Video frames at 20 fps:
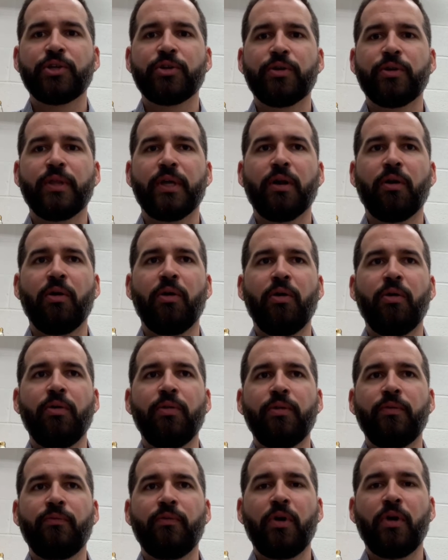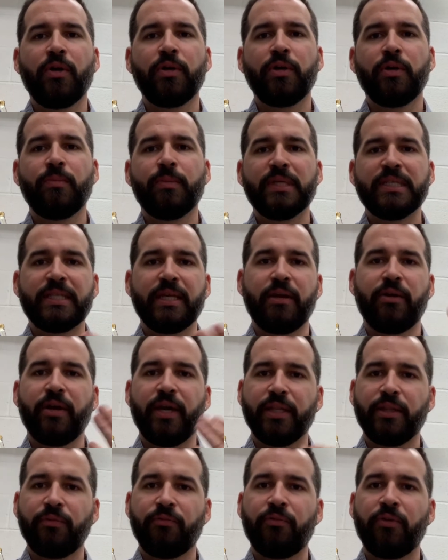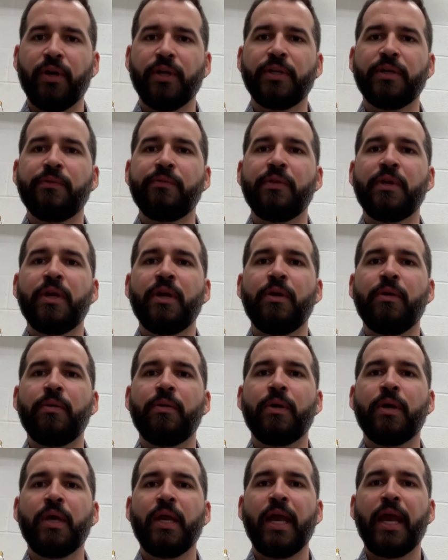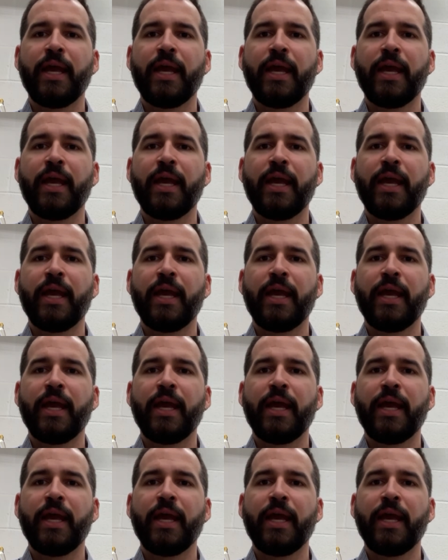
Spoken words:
sure that all the volume is there at the front of the note